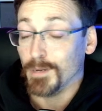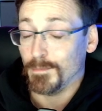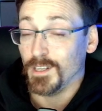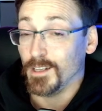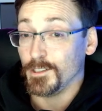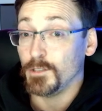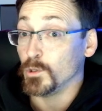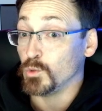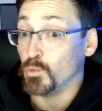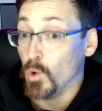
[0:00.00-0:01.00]
but I'm telling you,
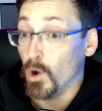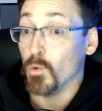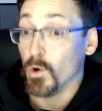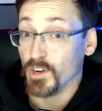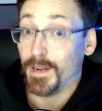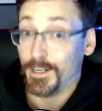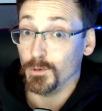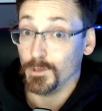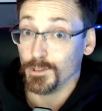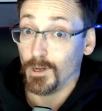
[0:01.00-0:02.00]
it was well worth my
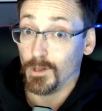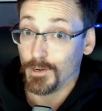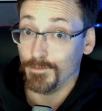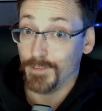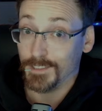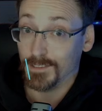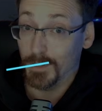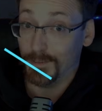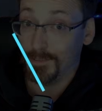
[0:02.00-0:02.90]
$200 investment.